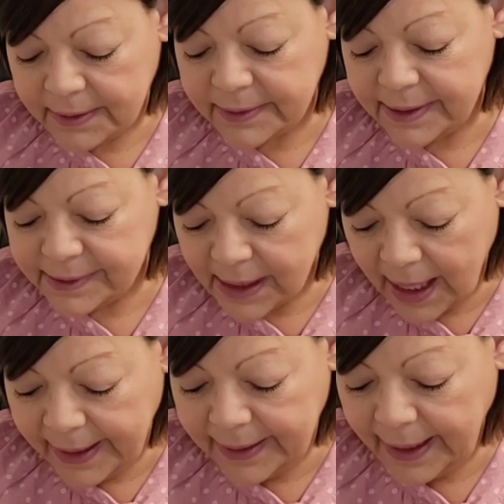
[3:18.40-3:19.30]

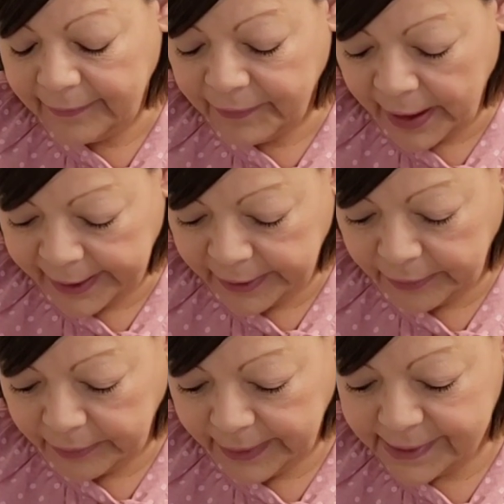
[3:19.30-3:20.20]
design a
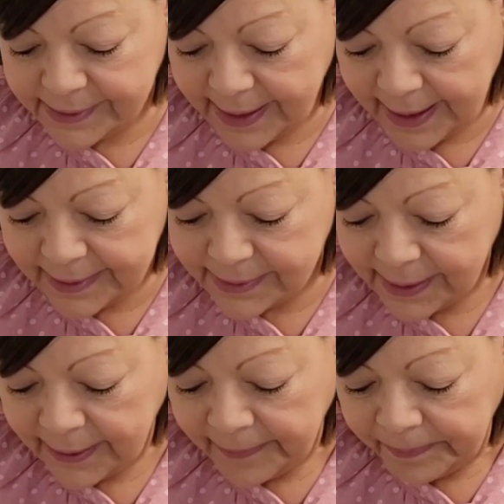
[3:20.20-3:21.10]
vinyl, it says.
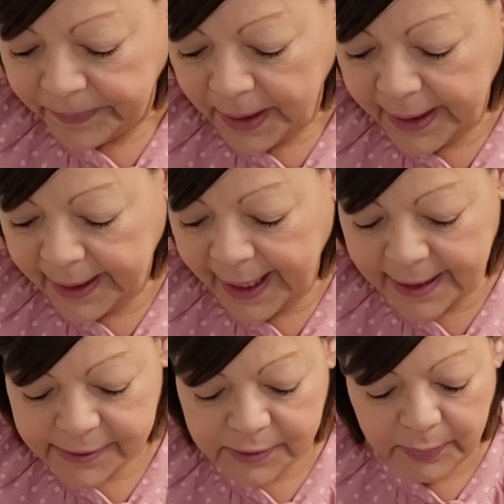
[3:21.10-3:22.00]
And it
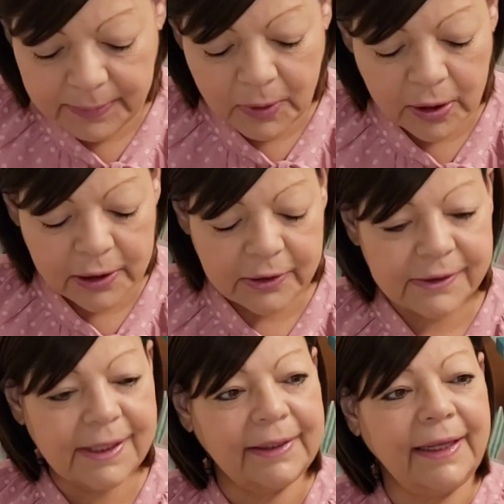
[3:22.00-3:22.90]
has three markers
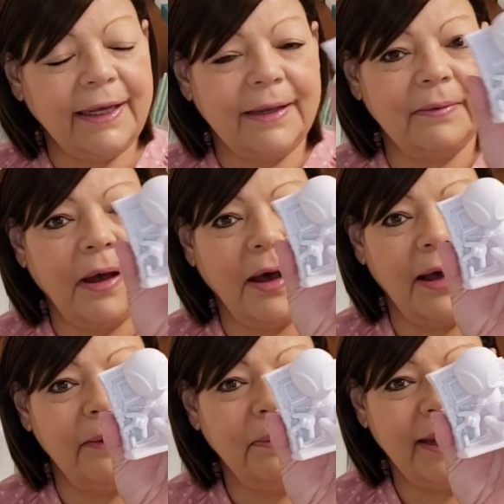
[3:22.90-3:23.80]
and they can
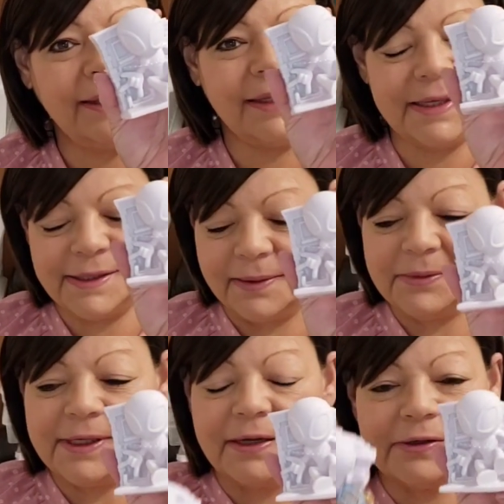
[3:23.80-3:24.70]
uh, paint these
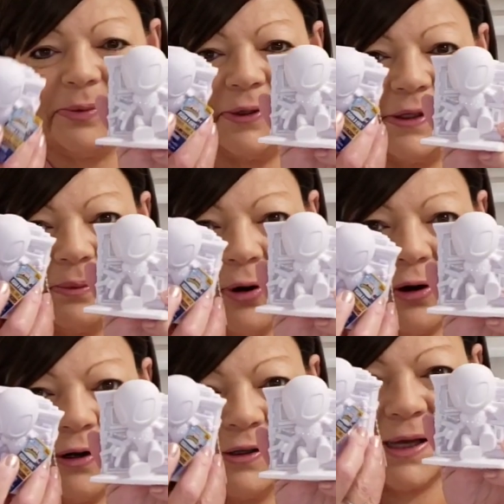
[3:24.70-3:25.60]
themselves with some
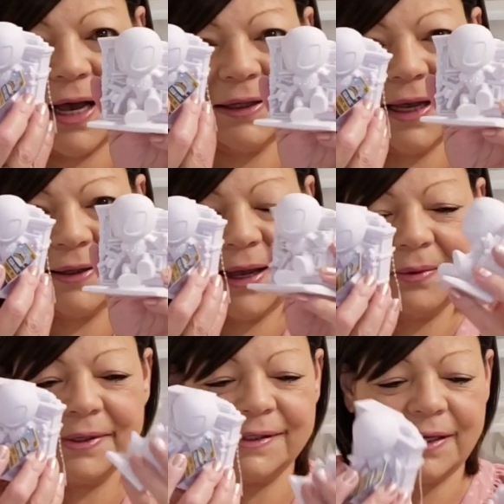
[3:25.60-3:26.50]
markers. I thought that
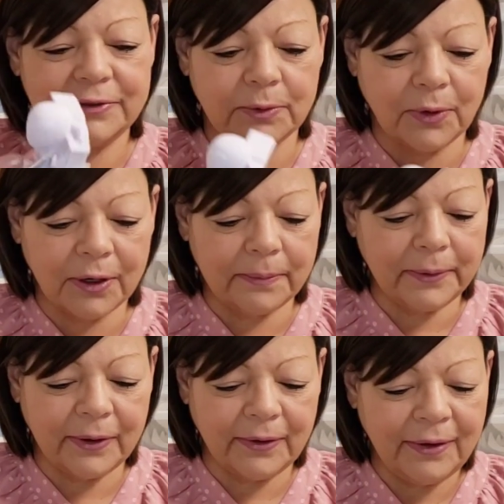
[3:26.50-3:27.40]
was
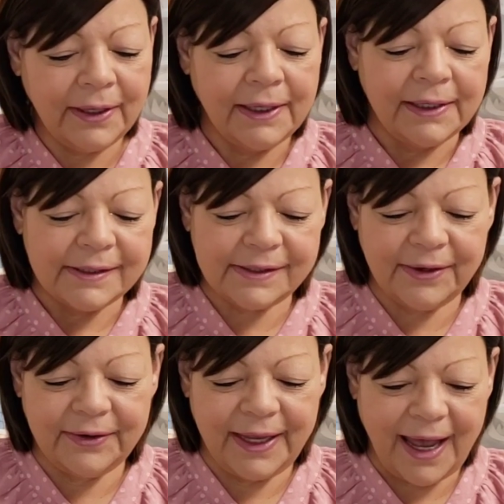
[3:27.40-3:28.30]
adorable. So
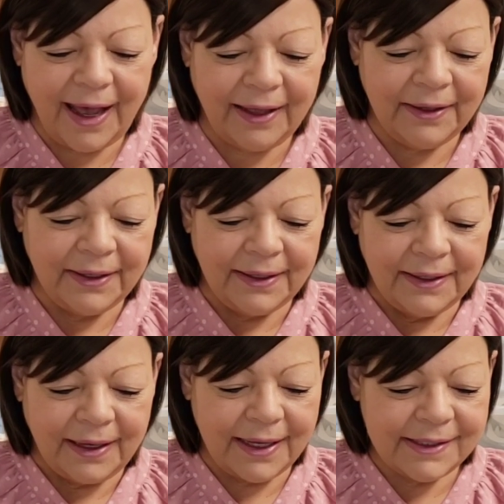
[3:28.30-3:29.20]
yeah,
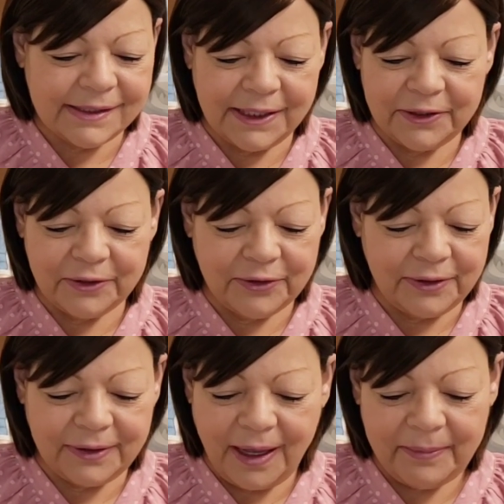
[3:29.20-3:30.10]
I just think they're,
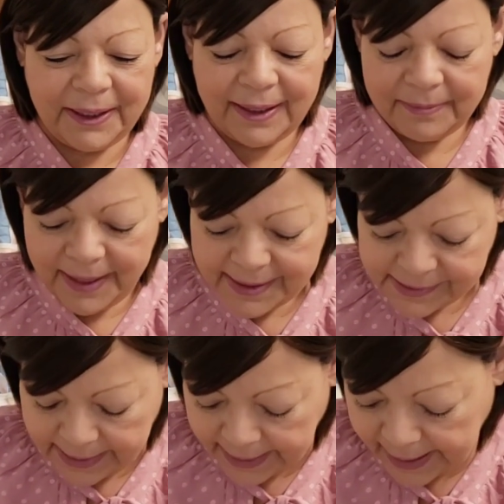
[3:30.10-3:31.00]
I mean,
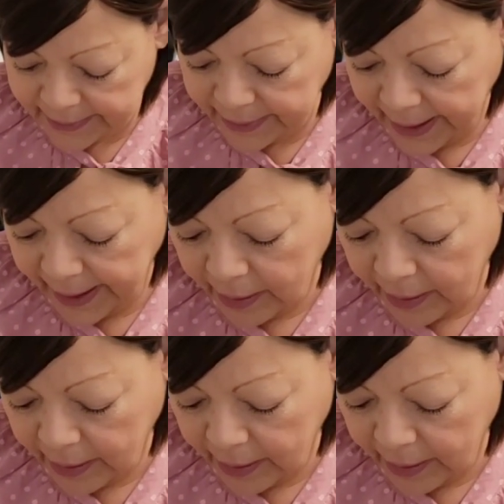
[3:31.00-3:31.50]
amazing. And they